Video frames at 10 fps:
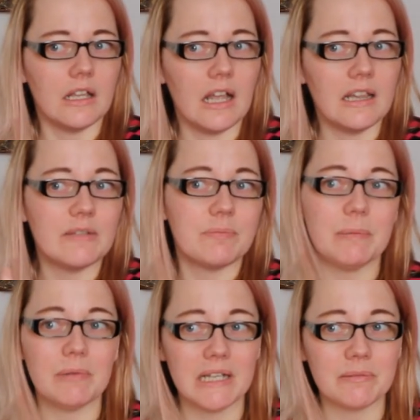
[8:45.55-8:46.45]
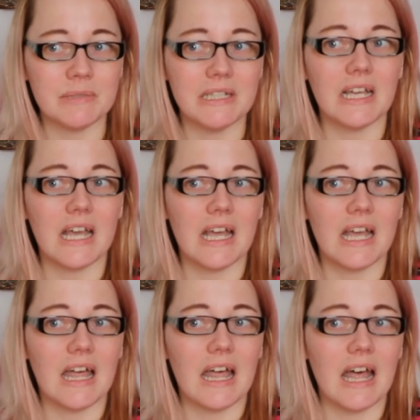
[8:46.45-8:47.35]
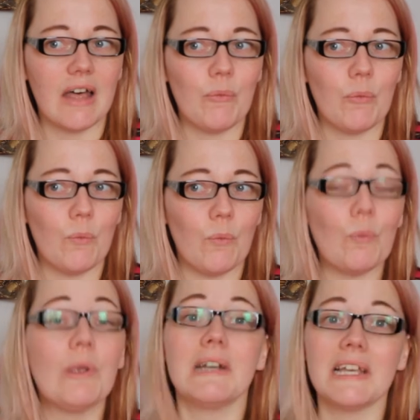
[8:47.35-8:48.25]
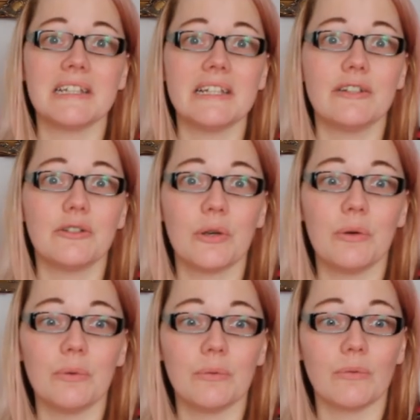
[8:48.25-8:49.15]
at least people like me, we're likely to